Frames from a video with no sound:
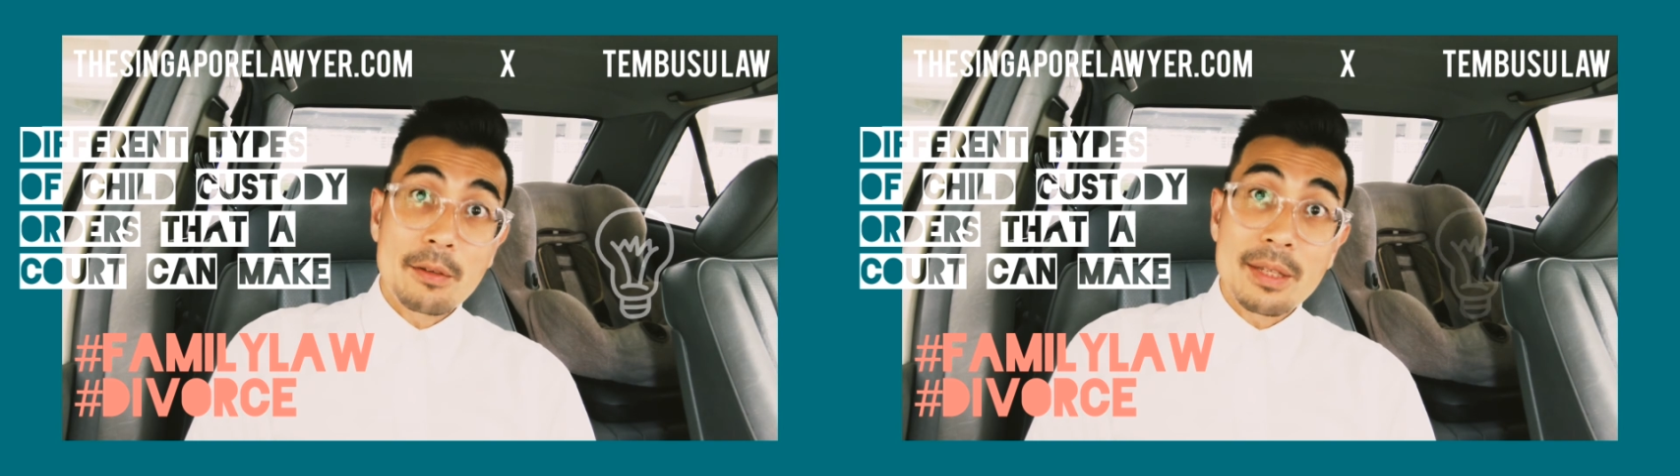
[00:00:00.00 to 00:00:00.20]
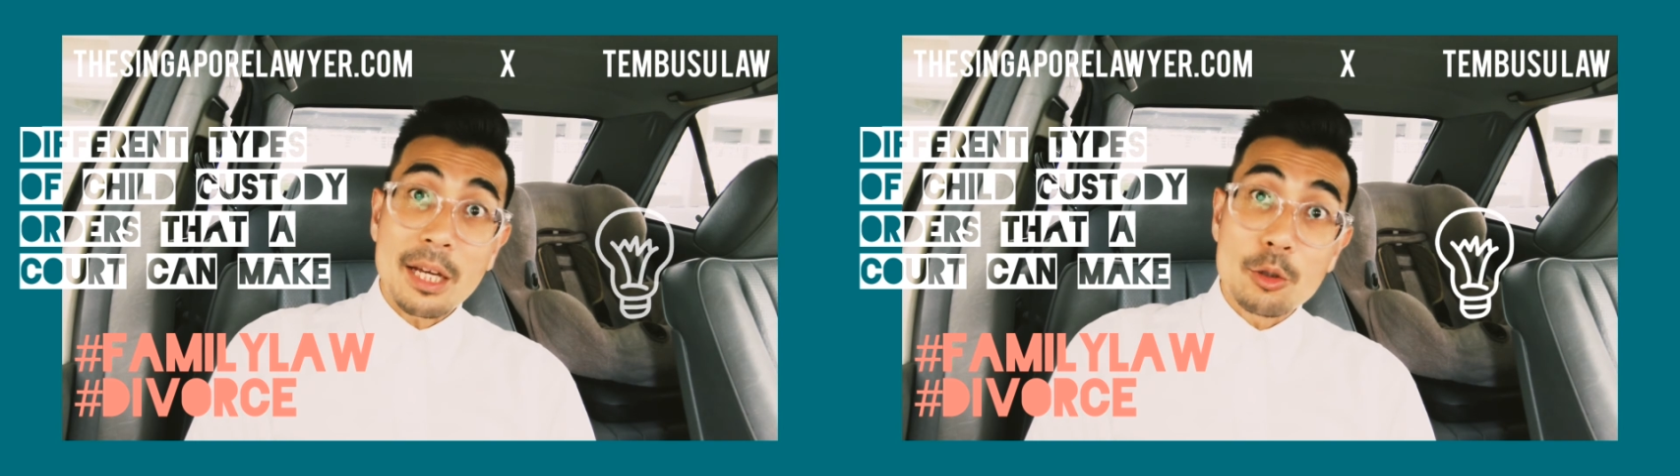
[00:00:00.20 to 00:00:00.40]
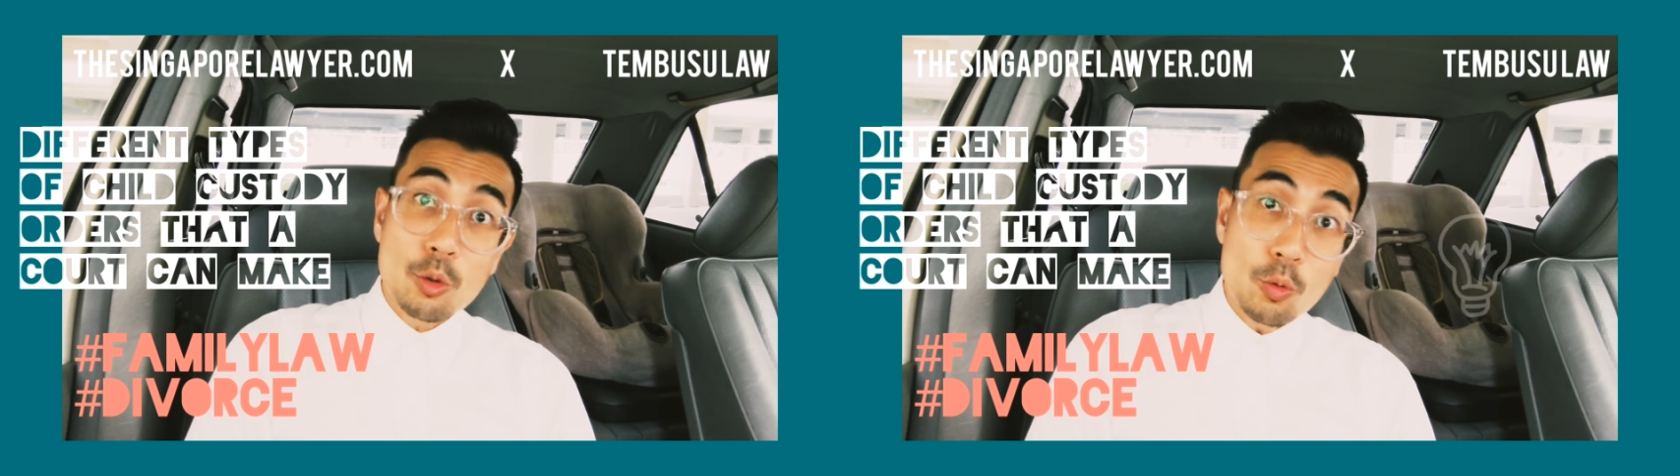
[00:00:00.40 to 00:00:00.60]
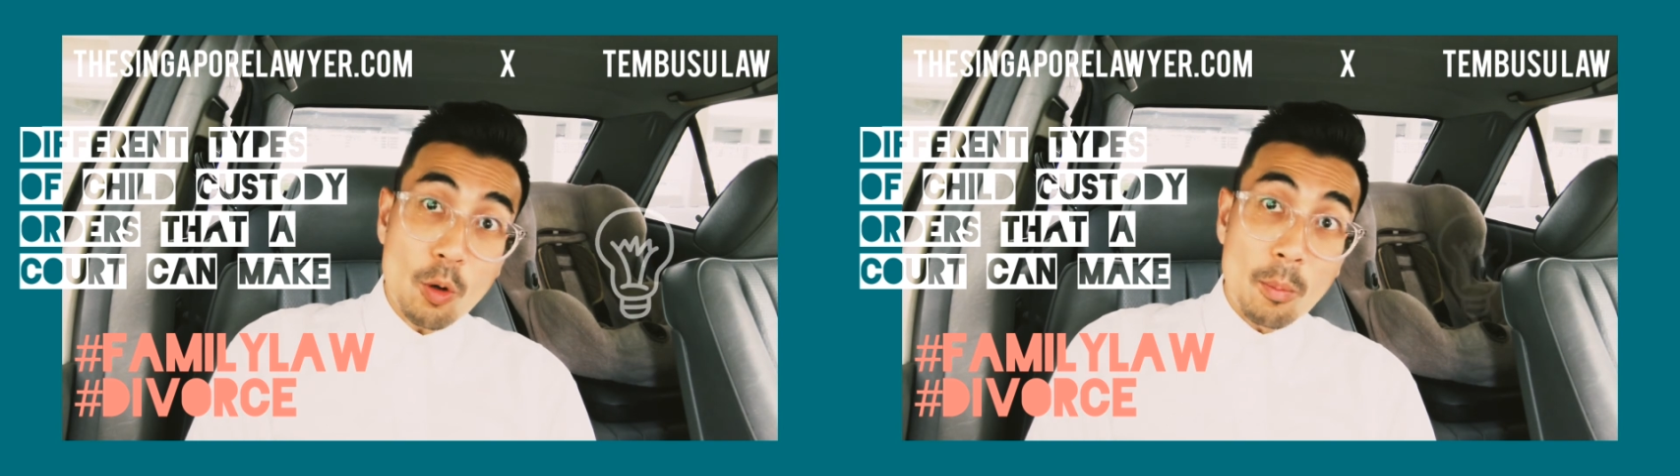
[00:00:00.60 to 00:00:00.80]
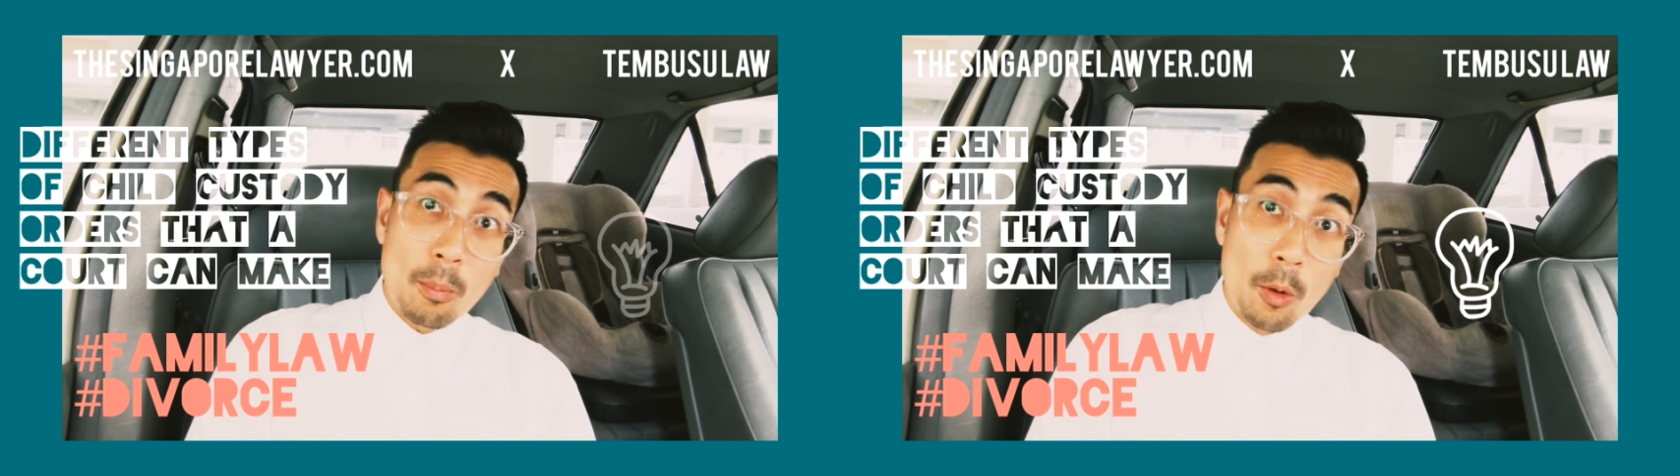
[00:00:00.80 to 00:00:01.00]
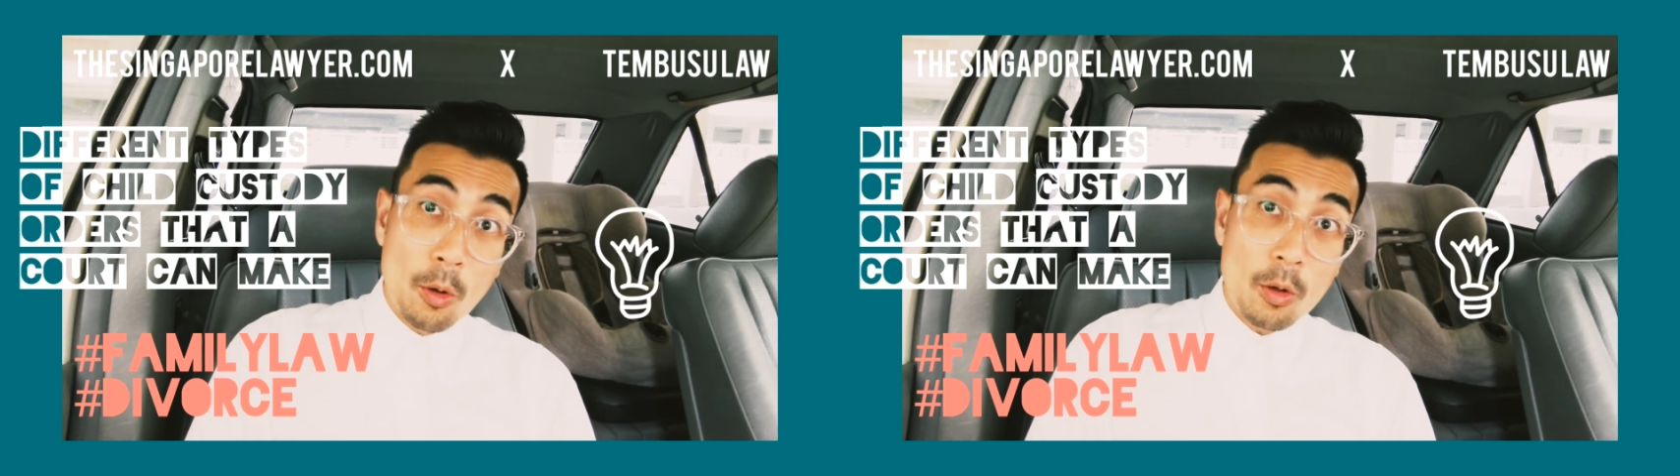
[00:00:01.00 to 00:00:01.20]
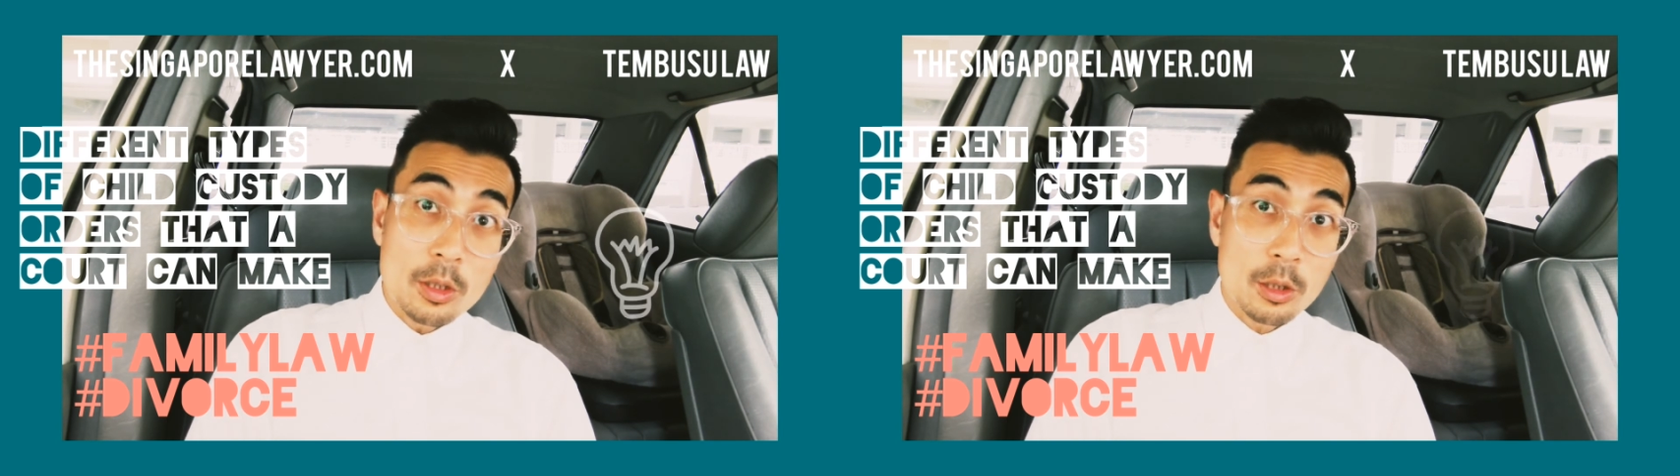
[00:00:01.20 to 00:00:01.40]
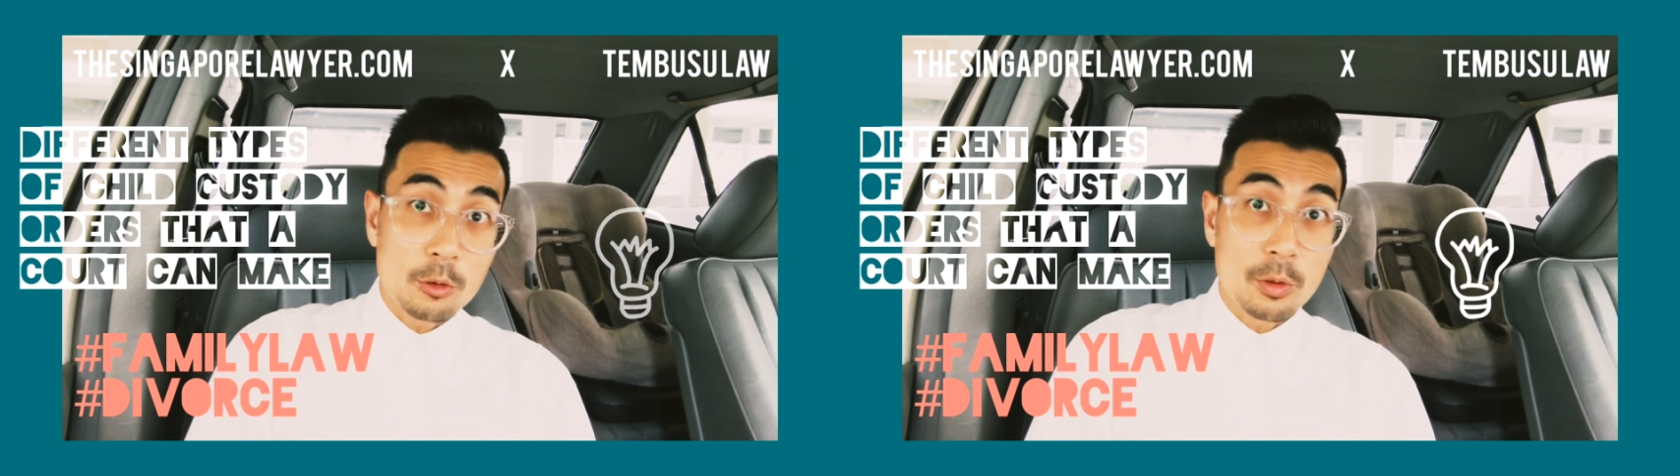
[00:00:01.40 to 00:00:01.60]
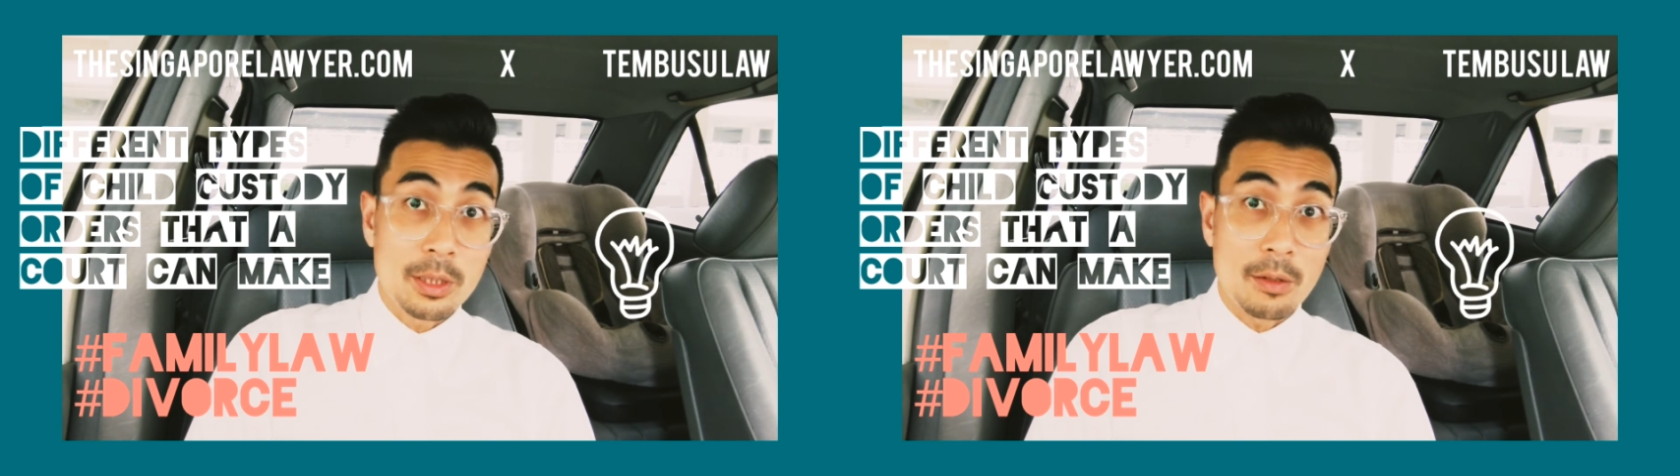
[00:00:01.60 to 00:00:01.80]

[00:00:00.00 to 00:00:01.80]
If there are two or more children